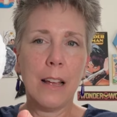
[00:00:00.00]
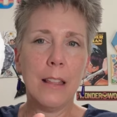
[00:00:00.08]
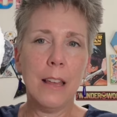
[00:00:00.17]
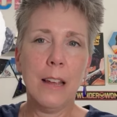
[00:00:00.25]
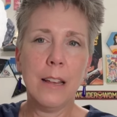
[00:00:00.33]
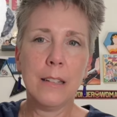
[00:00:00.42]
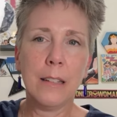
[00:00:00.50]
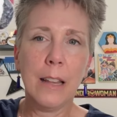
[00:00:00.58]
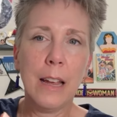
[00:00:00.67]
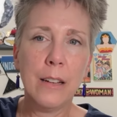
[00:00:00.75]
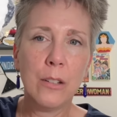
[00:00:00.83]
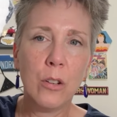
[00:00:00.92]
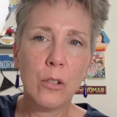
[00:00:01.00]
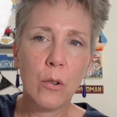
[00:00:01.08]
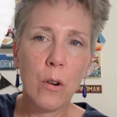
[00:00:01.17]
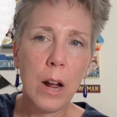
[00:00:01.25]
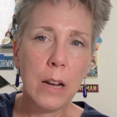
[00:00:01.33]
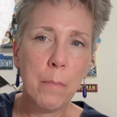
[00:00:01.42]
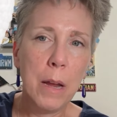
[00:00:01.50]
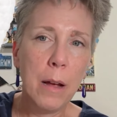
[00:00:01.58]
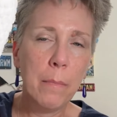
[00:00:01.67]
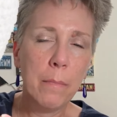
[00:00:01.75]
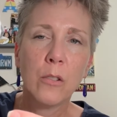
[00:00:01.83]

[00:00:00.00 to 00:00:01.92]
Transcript: think his legs just crack me up.